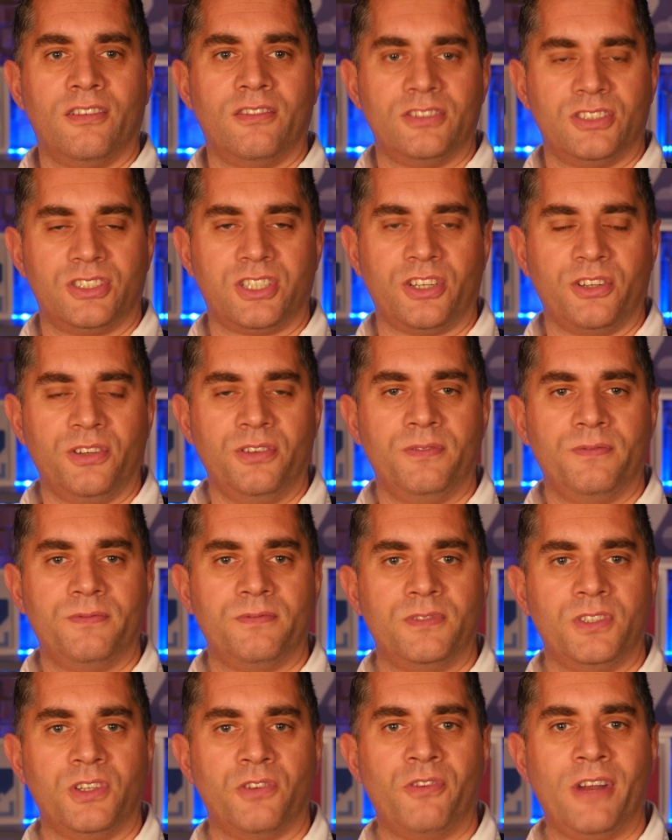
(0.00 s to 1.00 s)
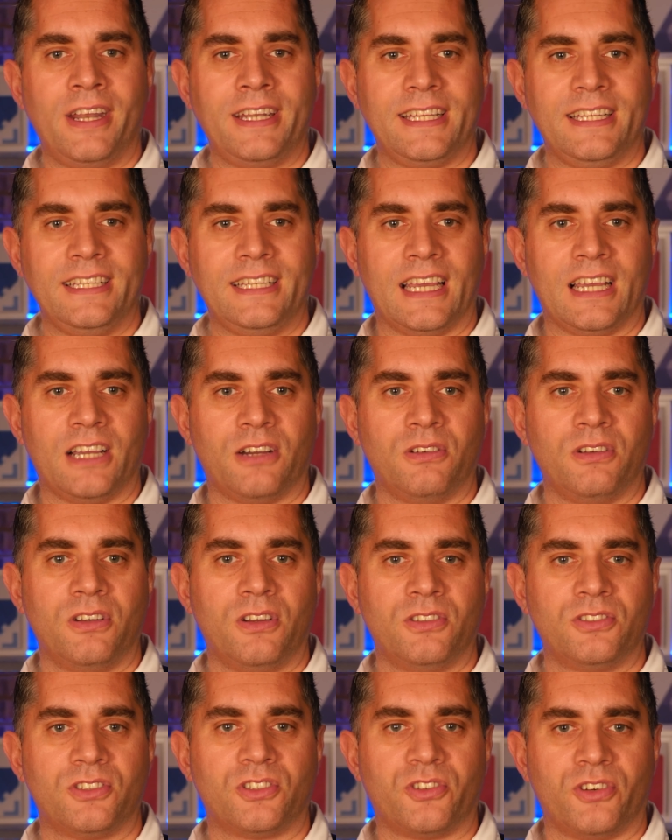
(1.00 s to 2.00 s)
So you're ready now
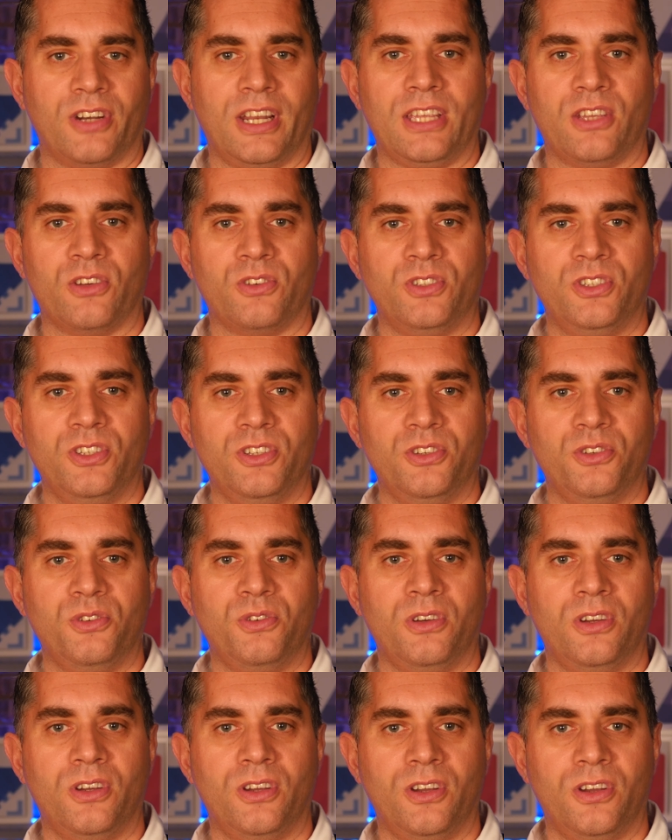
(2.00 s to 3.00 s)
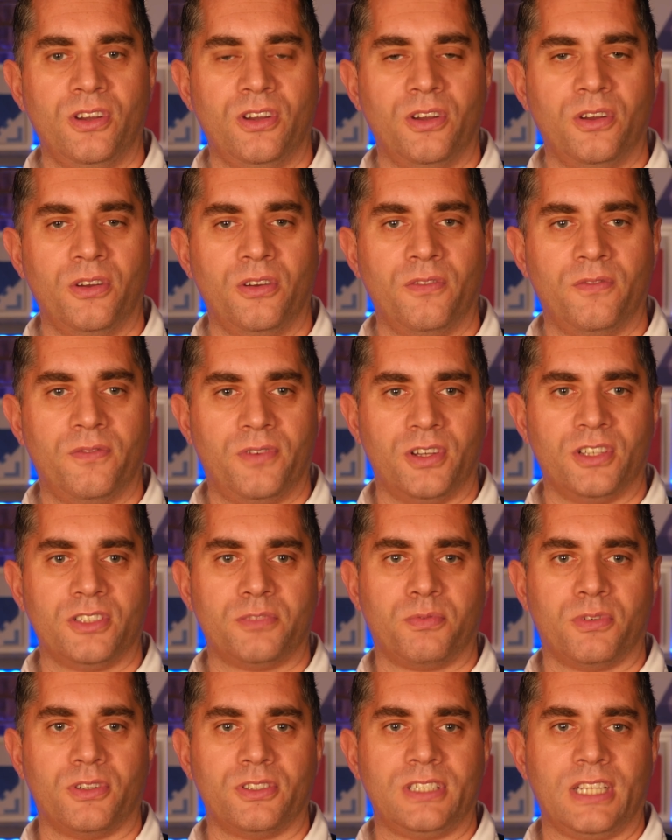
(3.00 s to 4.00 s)
to create your new first
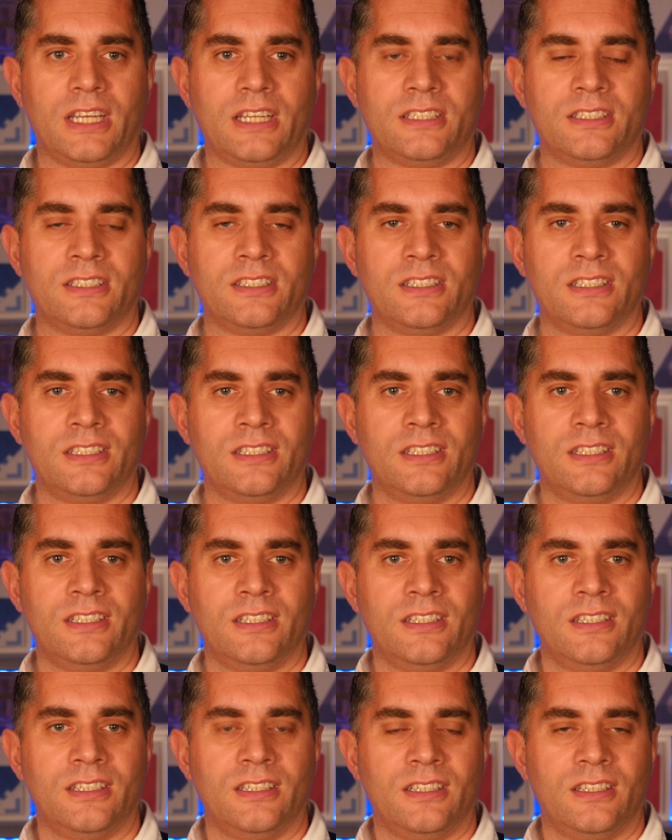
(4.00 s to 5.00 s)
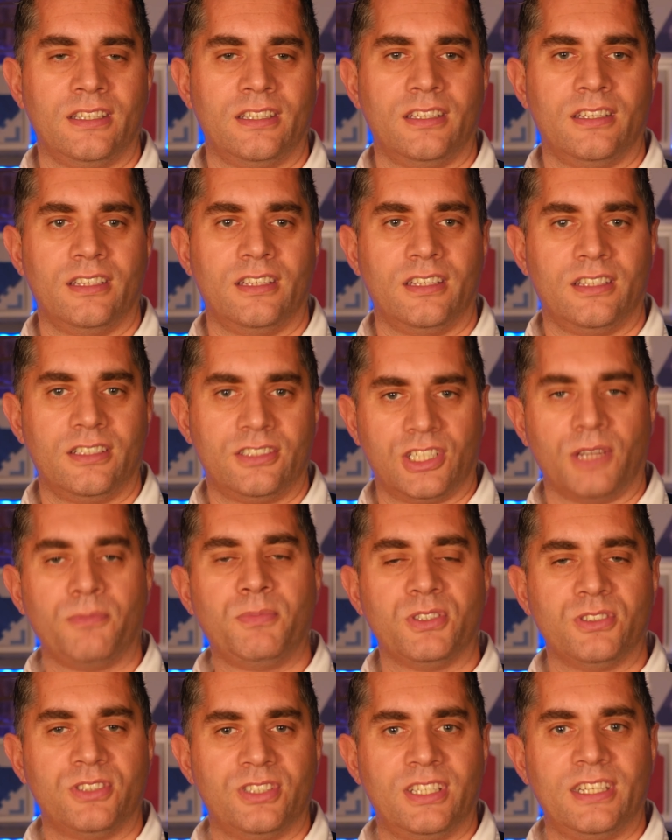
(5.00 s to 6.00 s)
project. Jump
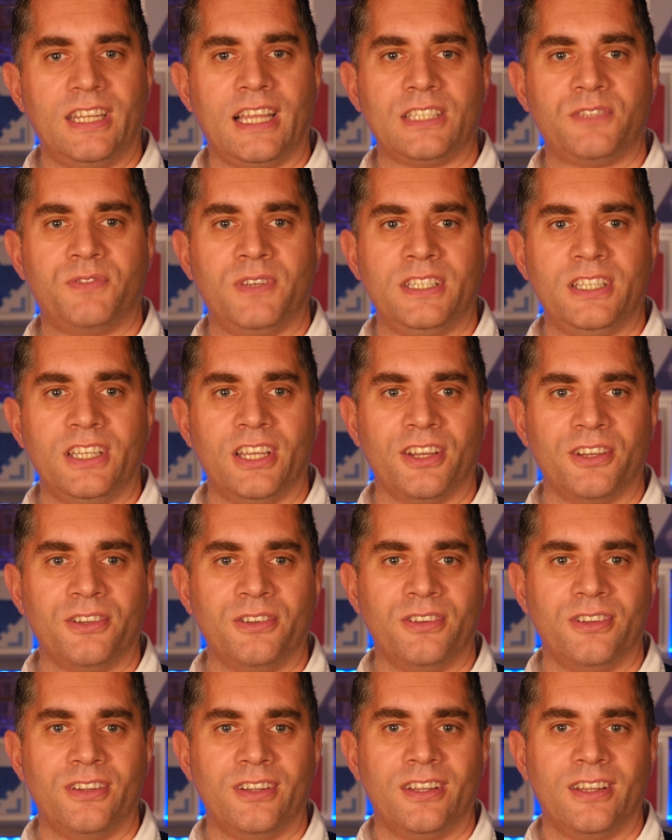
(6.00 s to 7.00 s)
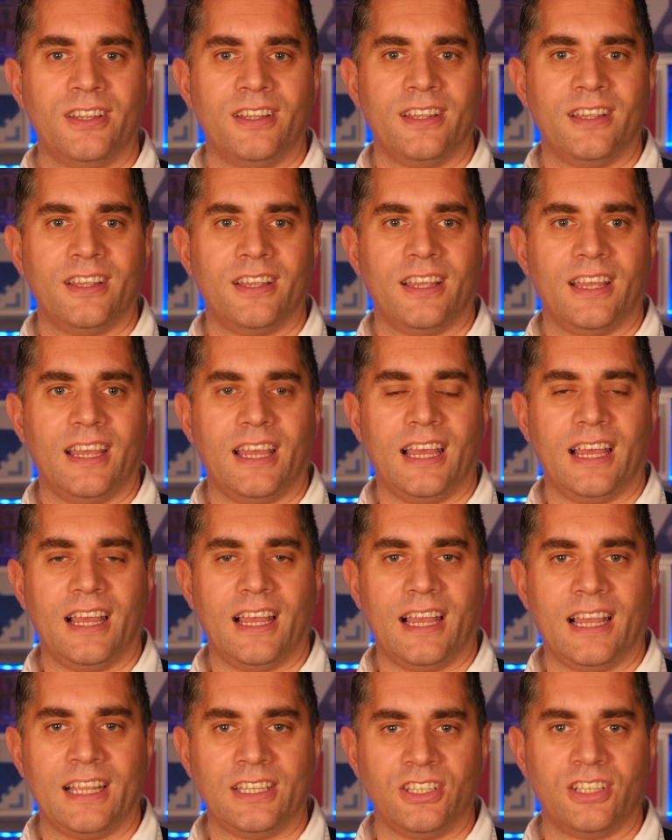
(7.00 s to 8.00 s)
onto the next video
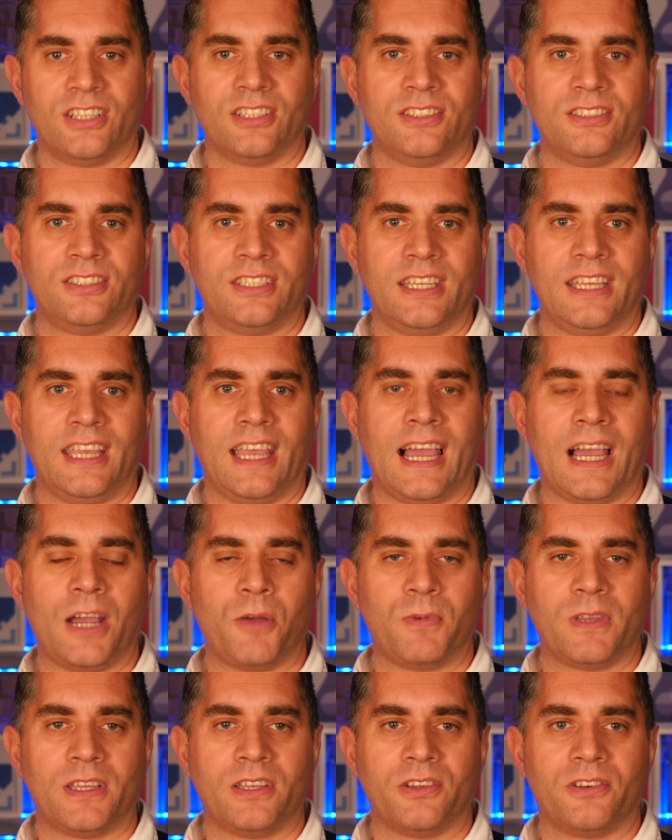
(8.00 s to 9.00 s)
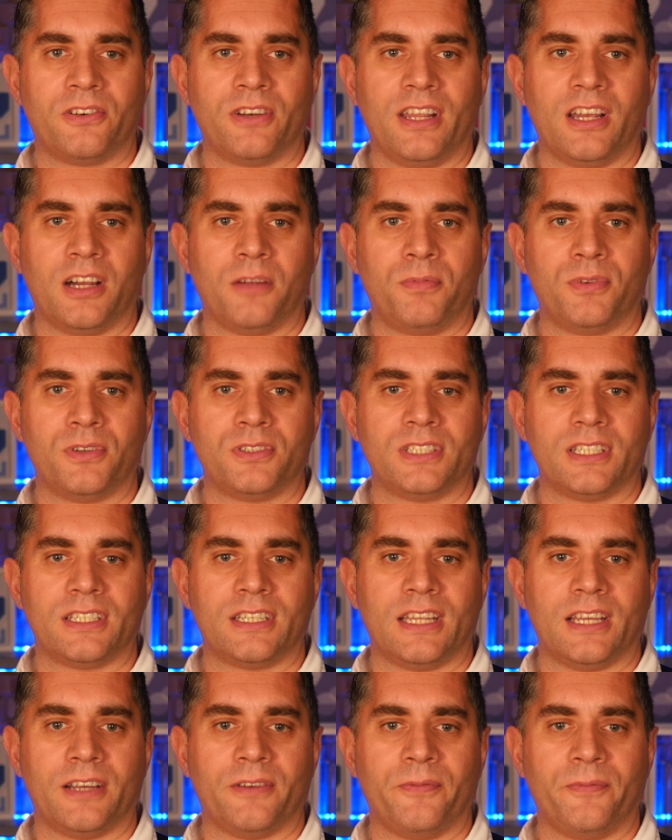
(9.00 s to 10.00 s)
and you can see how we can create our project
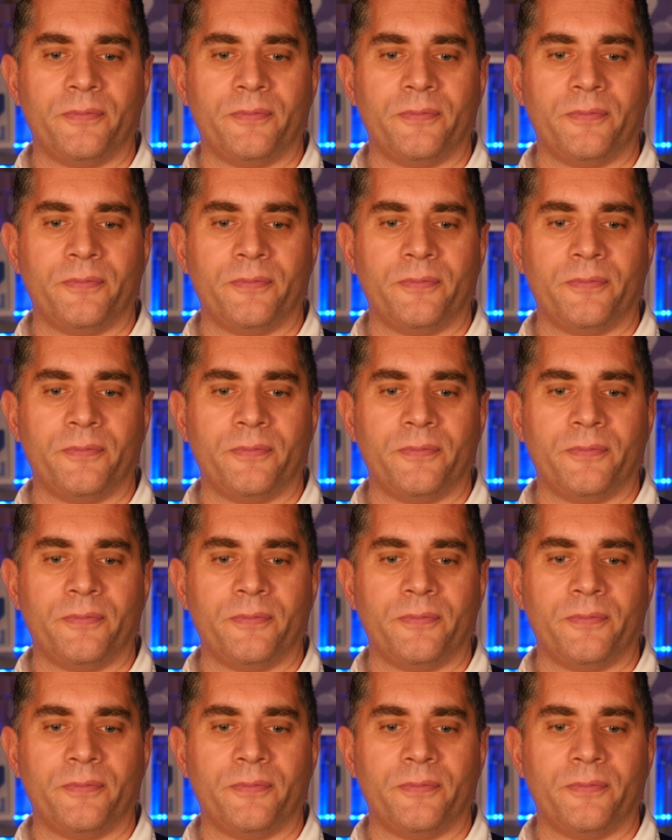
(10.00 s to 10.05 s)
now.